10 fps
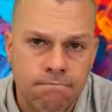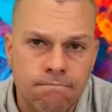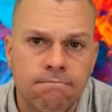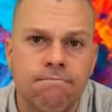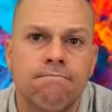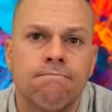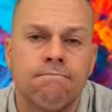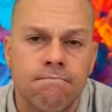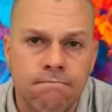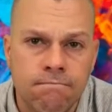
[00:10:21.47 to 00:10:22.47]

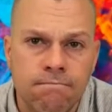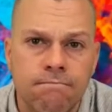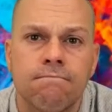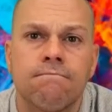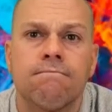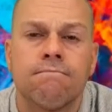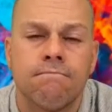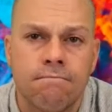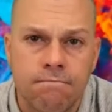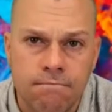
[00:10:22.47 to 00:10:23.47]

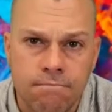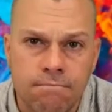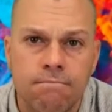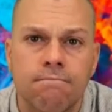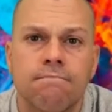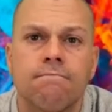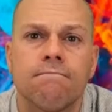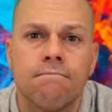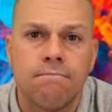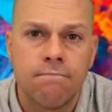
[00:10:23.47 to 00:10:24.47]

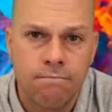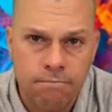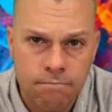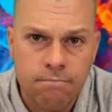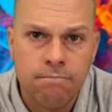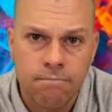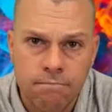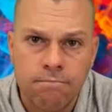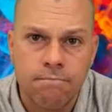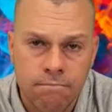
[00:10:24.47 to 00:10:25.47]

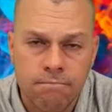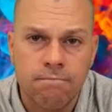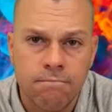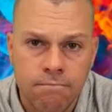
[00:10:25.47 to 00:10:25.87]
This person isn't speaking.